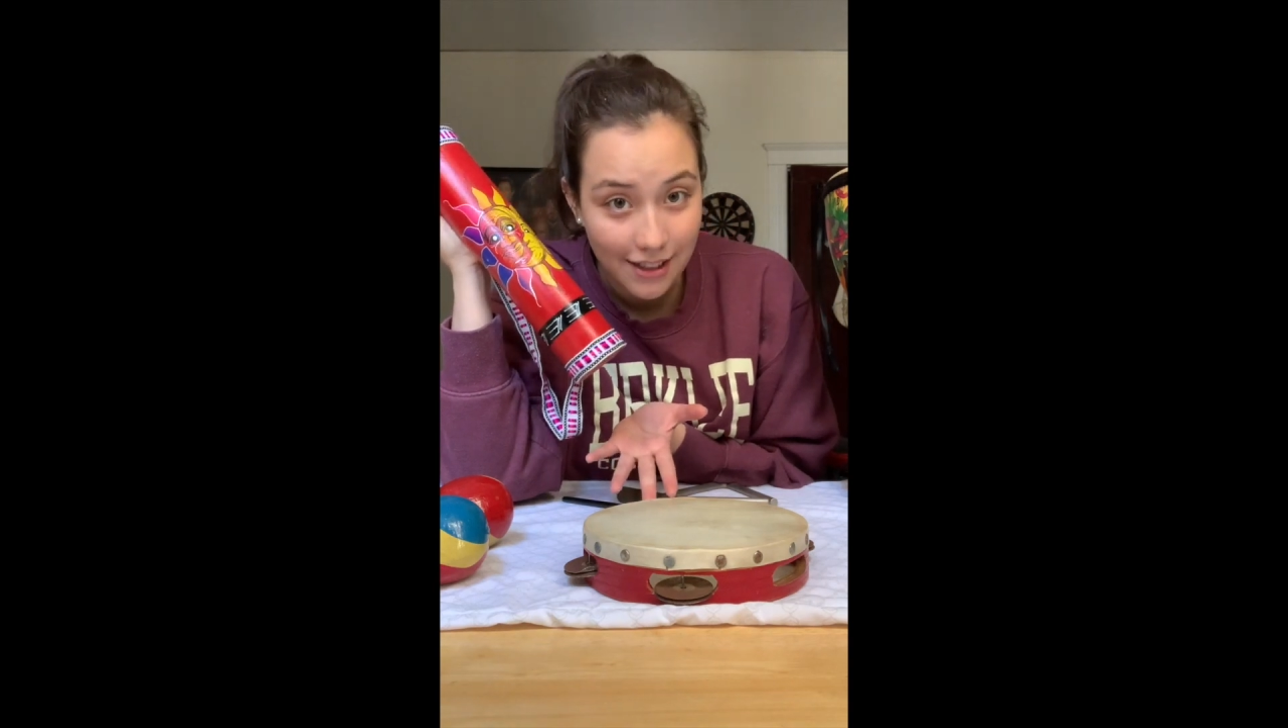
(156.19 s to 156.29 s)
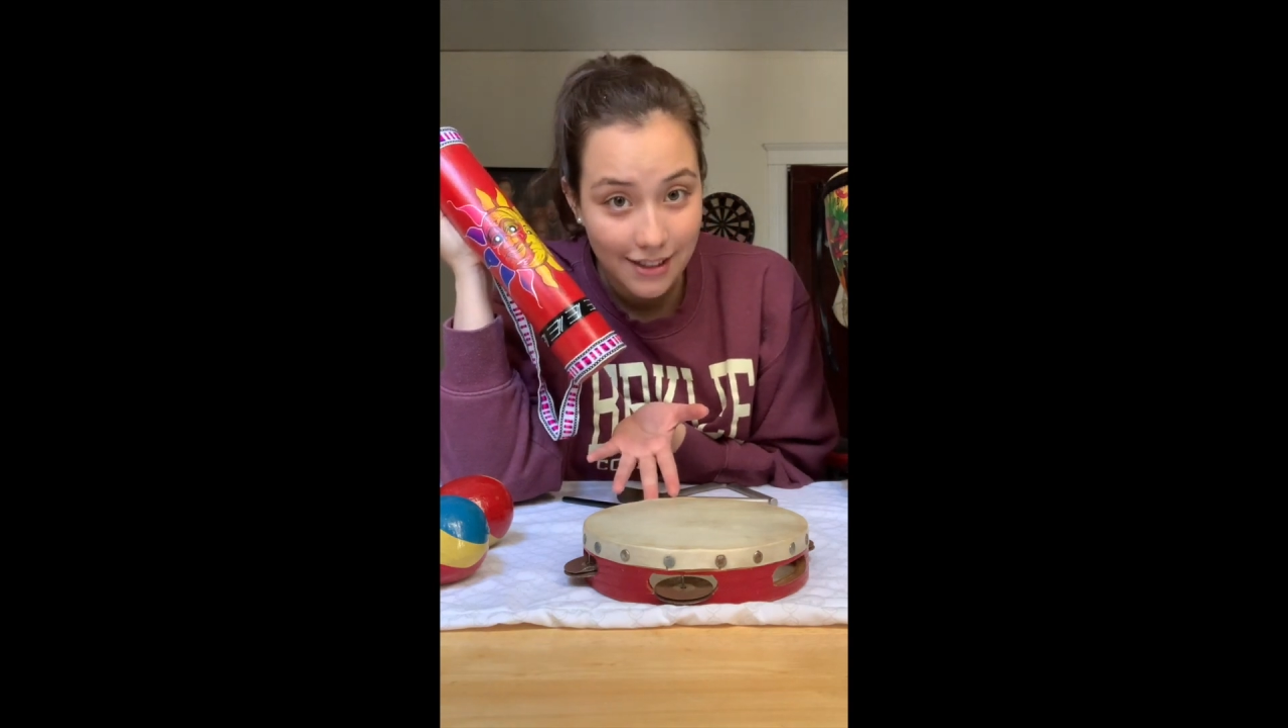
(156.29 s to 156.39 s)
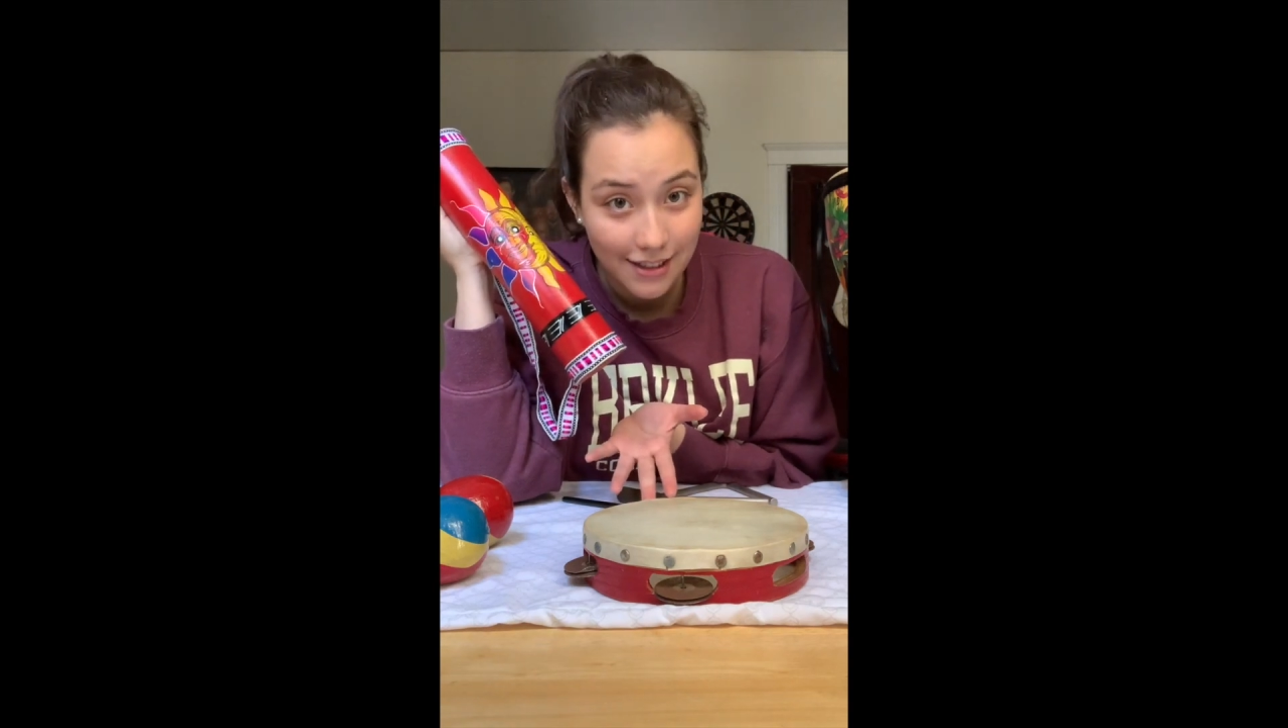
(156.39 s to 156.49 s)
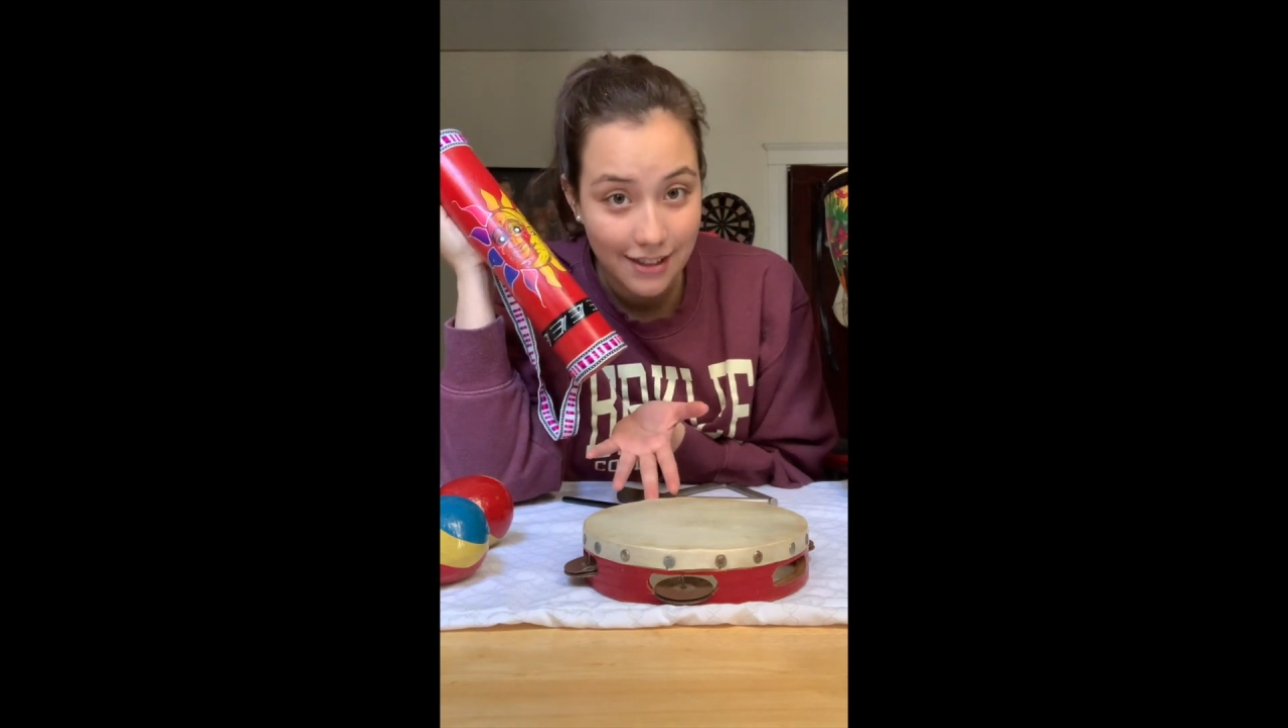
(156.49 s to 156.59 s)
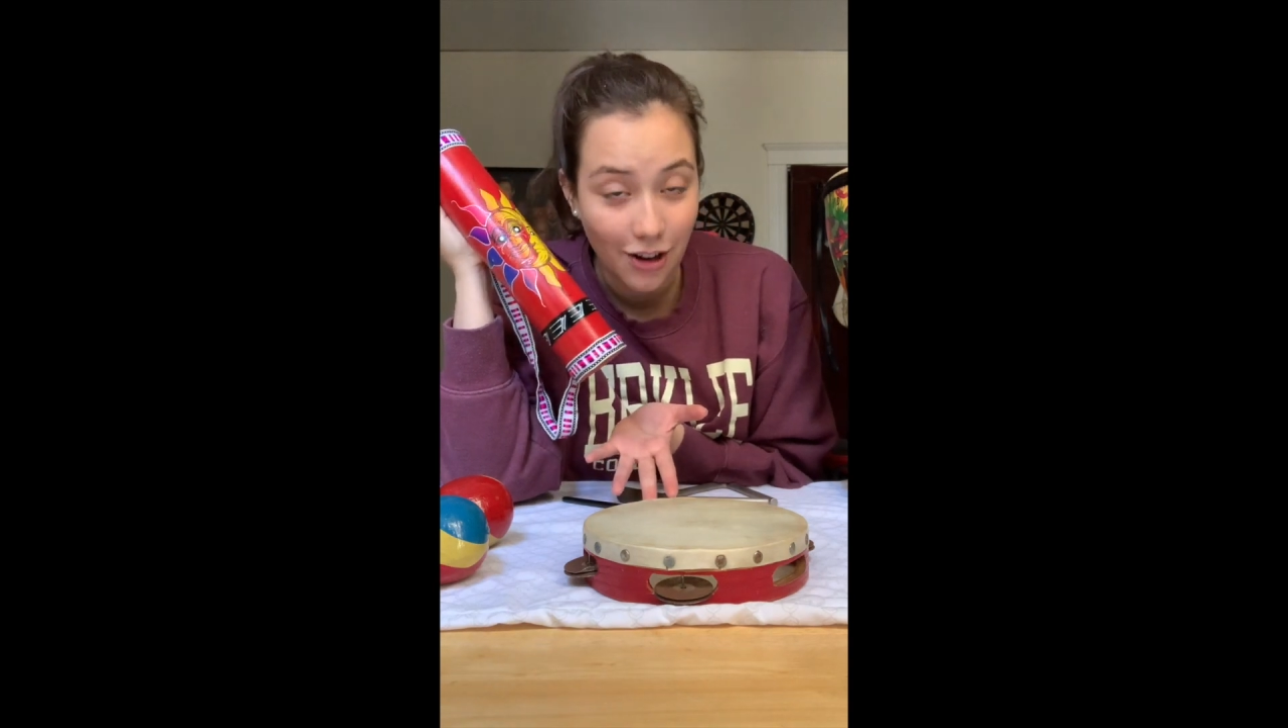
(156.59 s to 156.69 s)

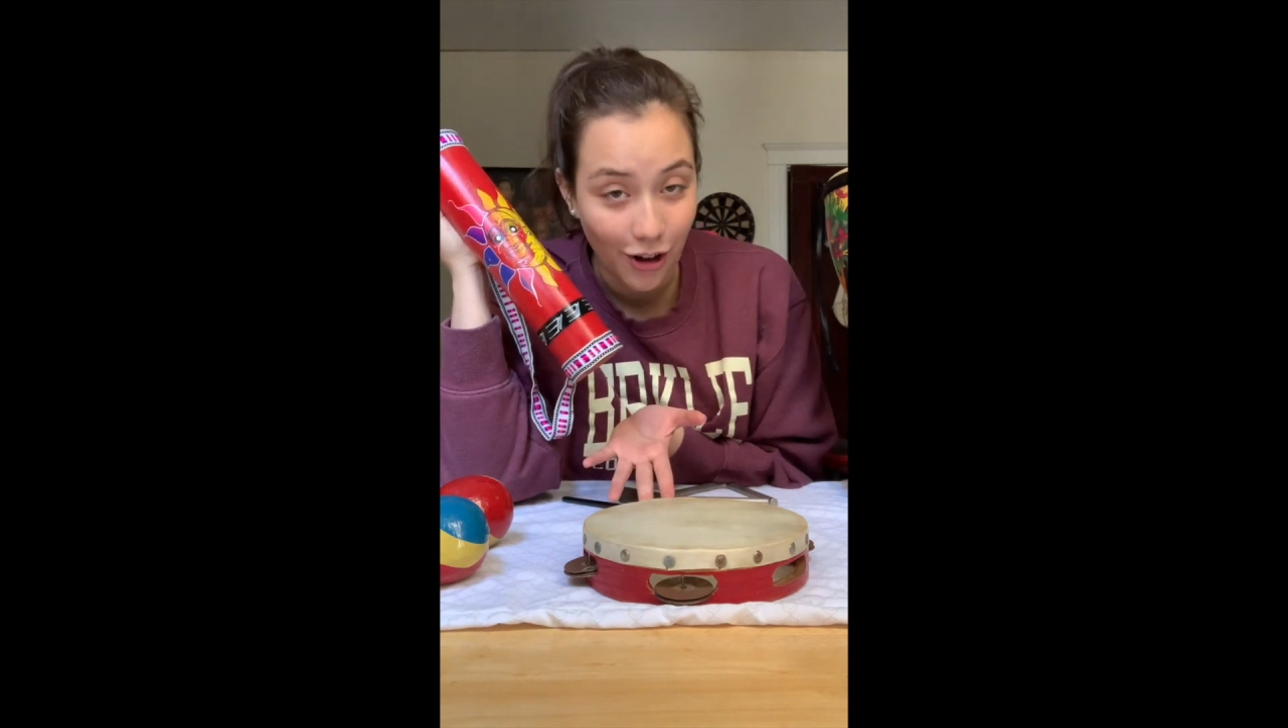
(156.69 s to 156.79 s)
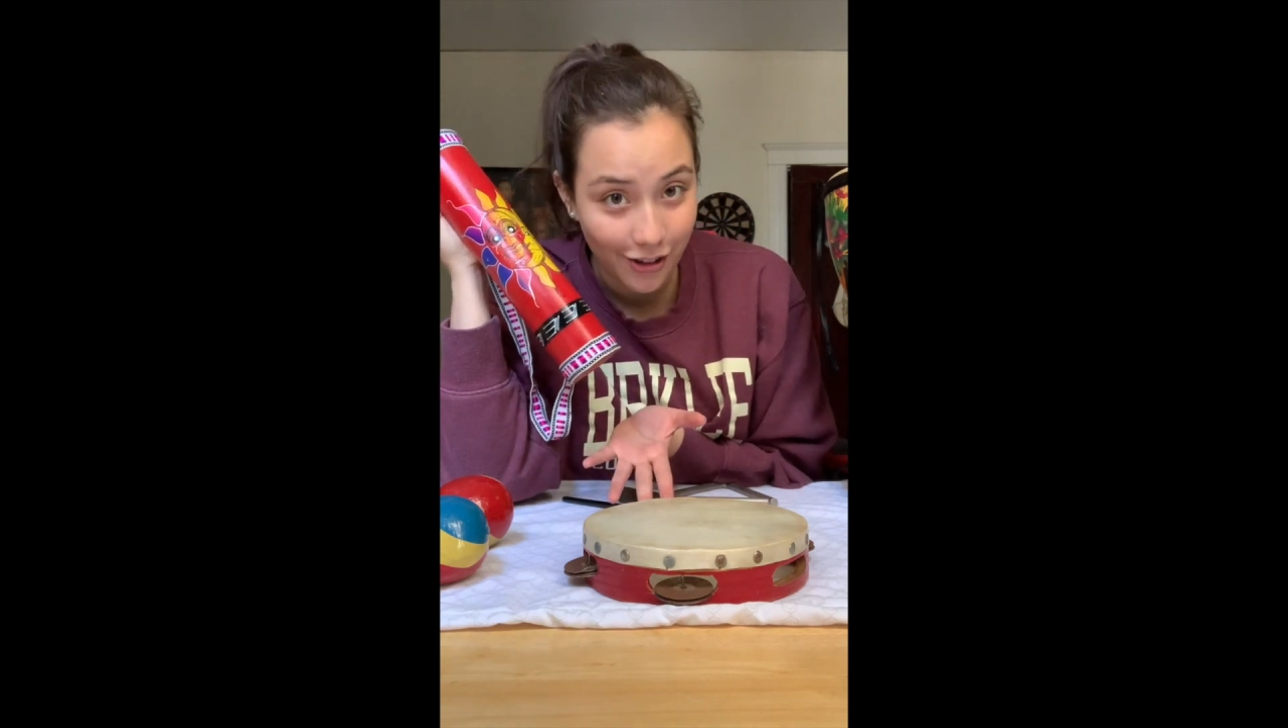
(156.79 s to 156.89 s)
it's called